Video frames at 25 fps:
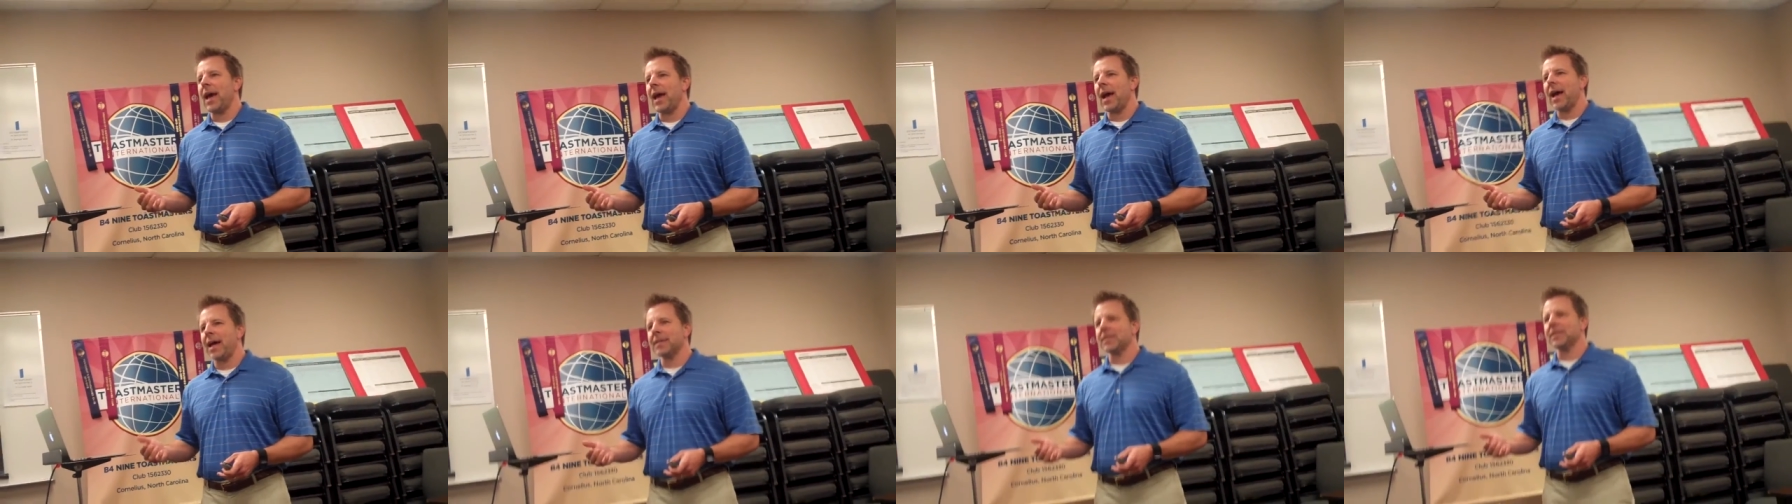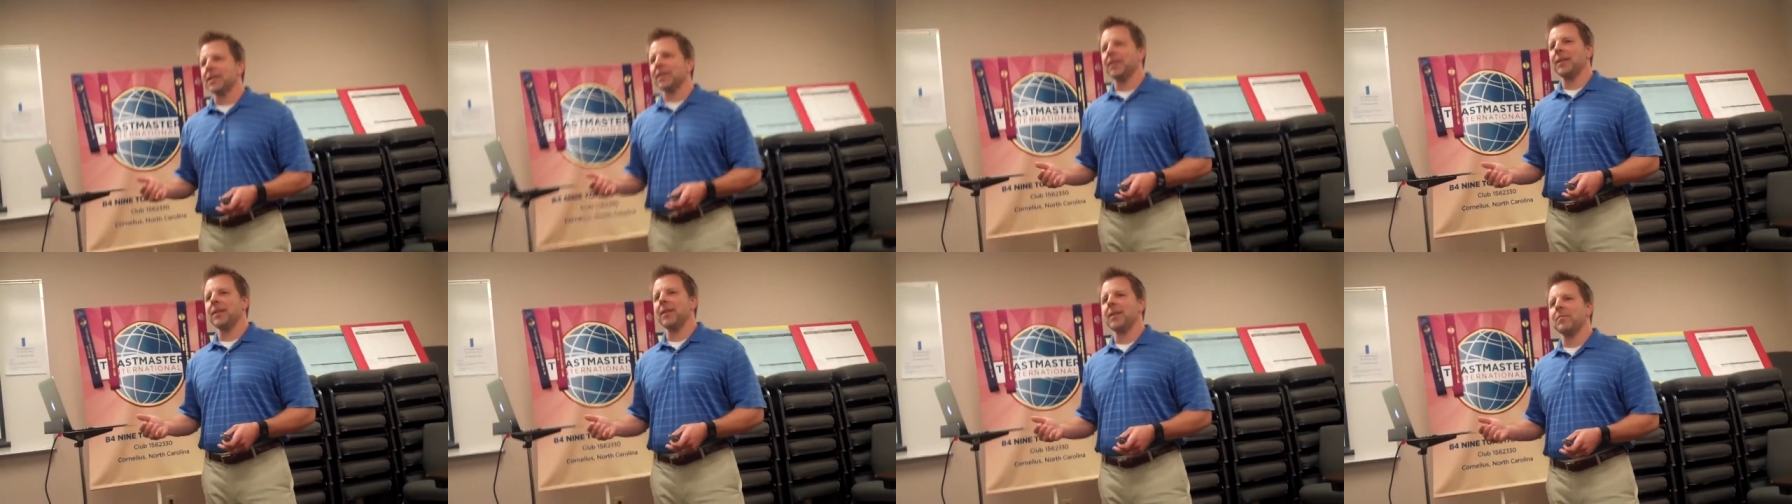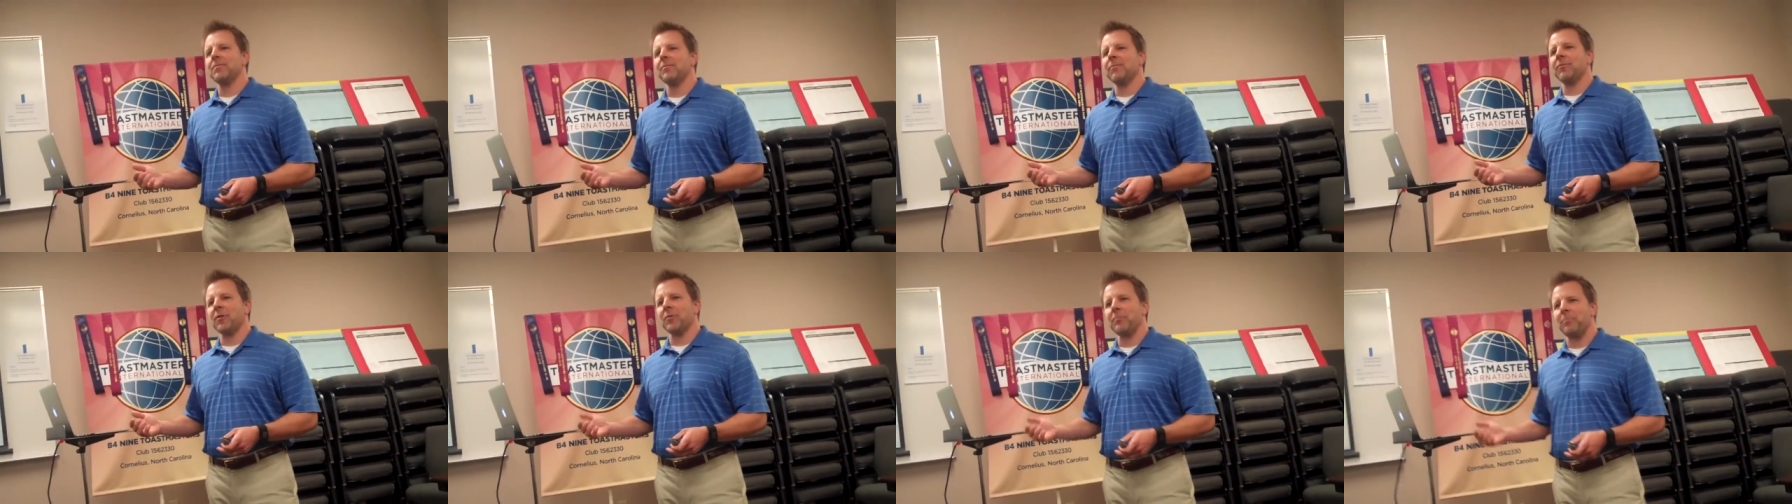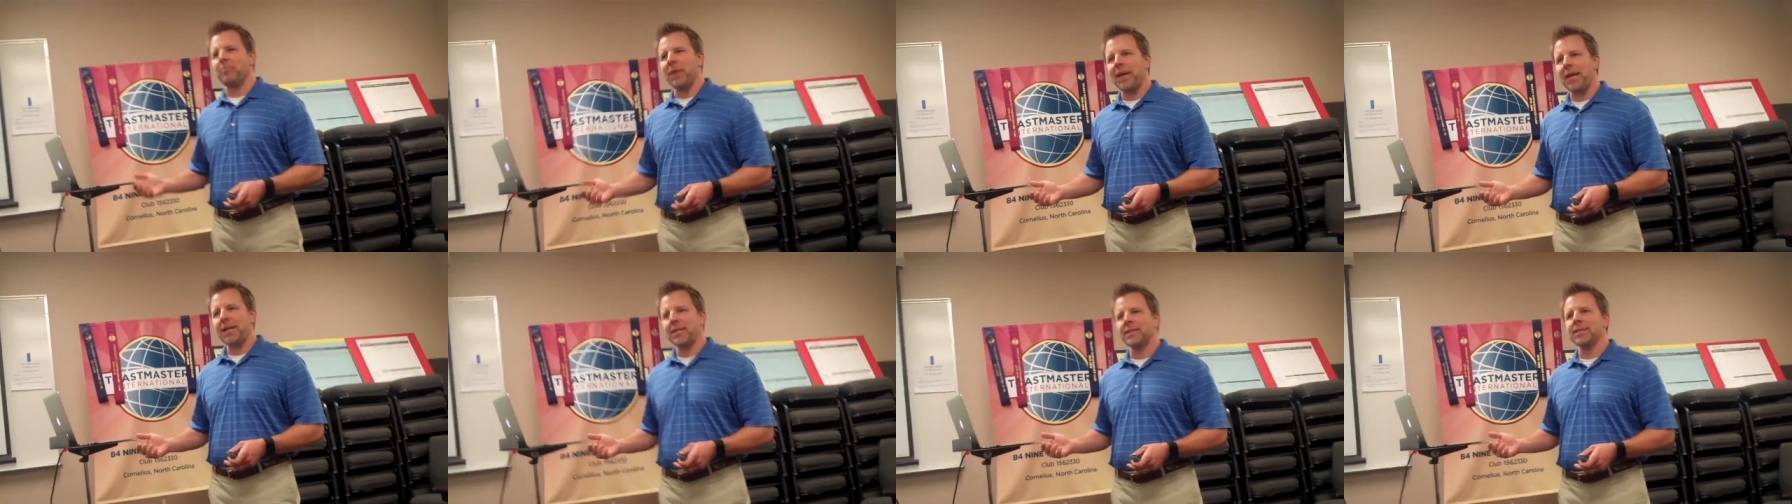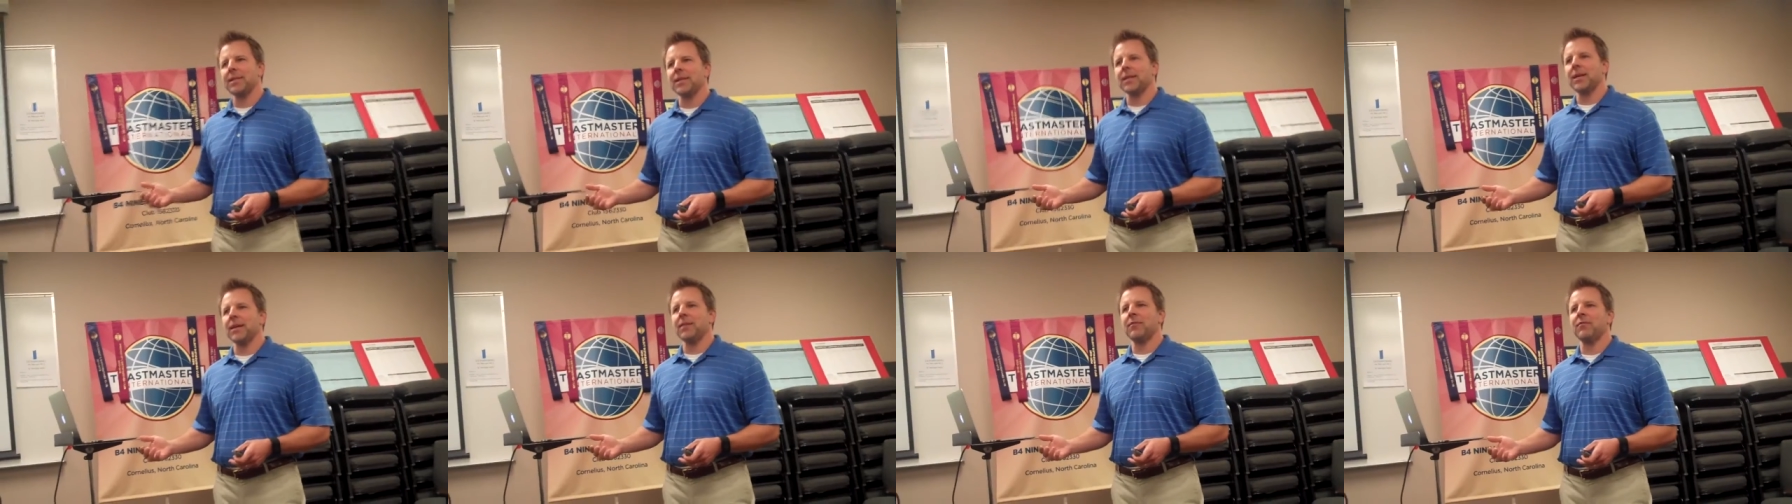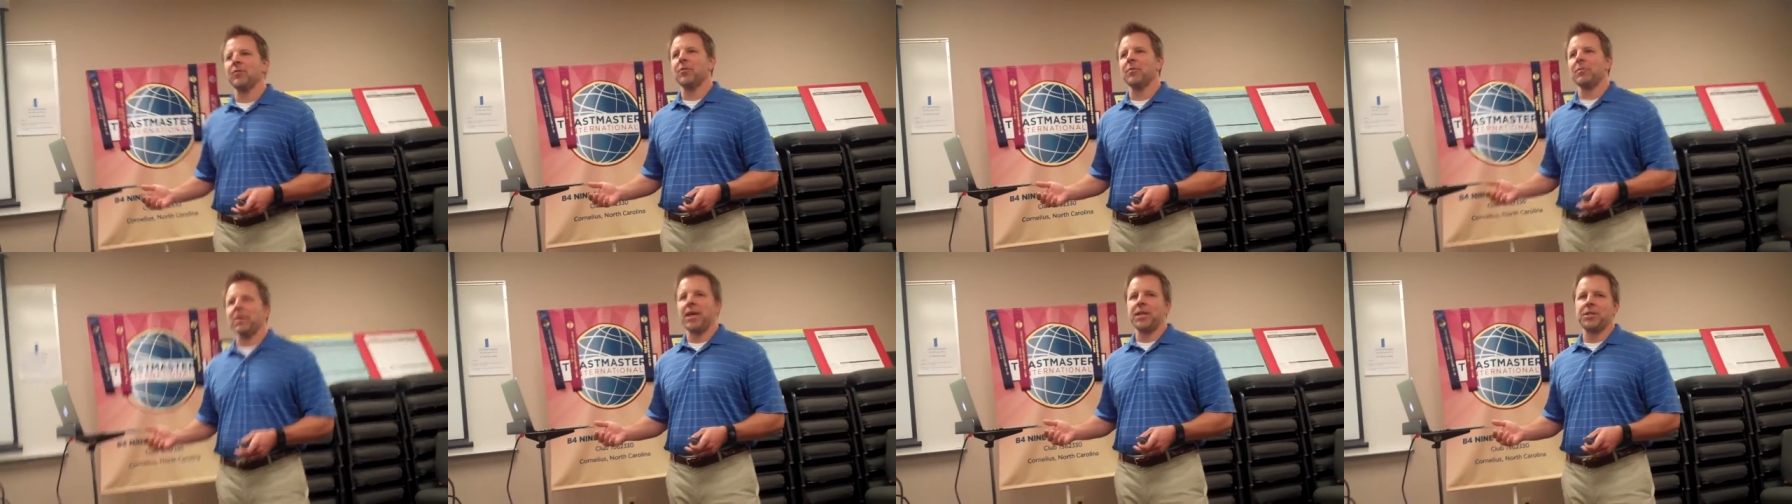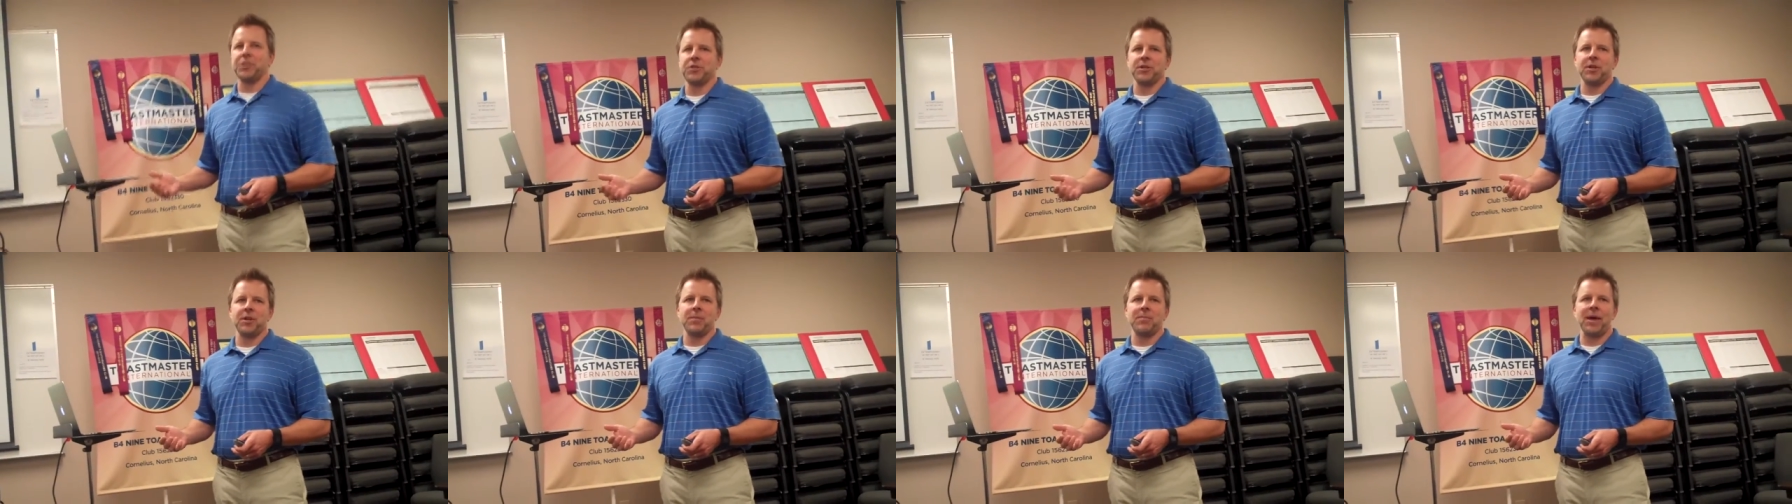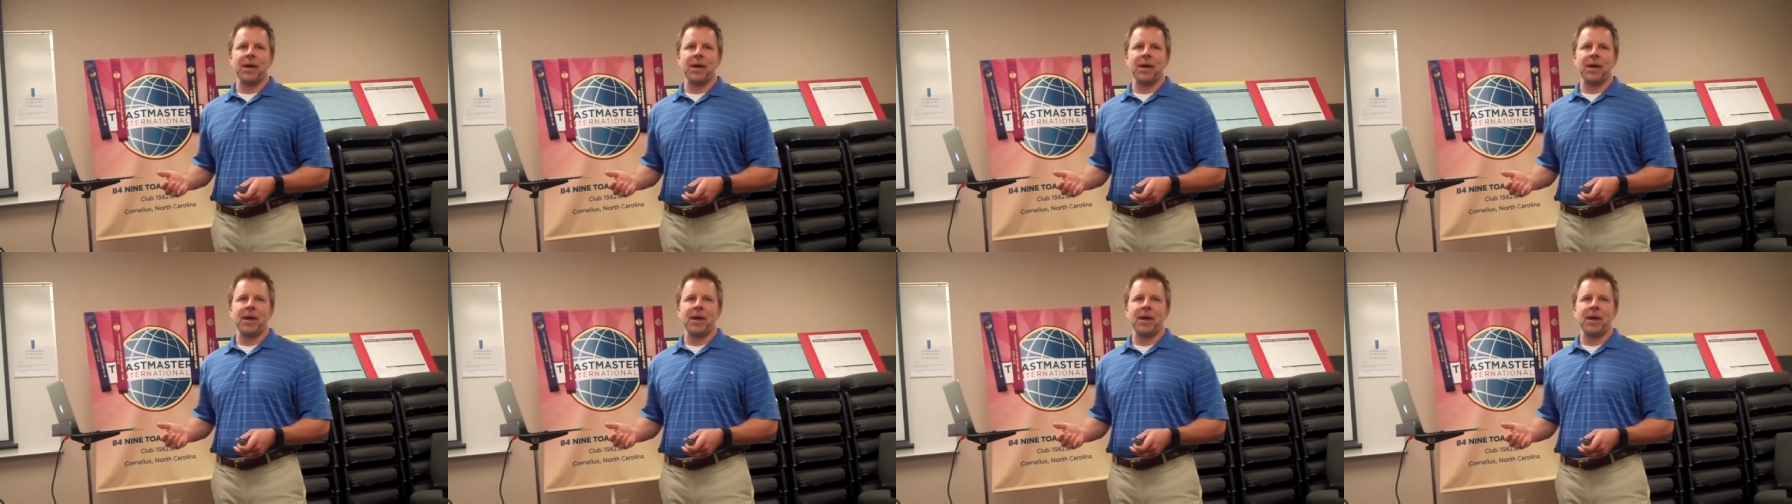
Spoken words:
asking them for basic information